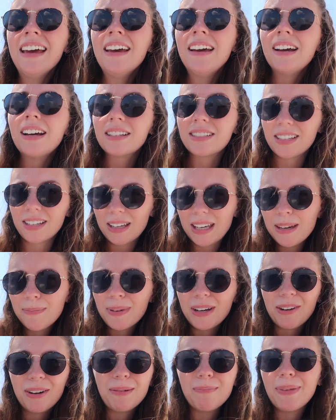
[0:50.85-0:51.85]
because I keep
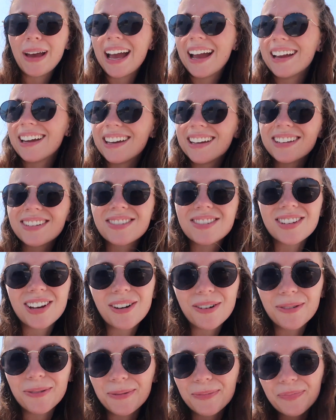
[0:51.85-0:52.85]
hearing banging,
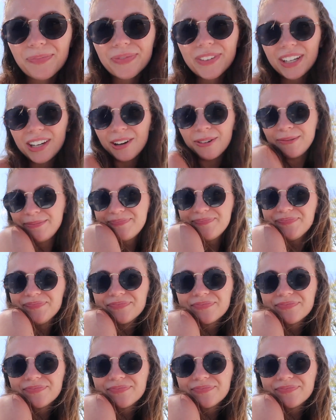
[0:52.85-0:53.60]
so you know,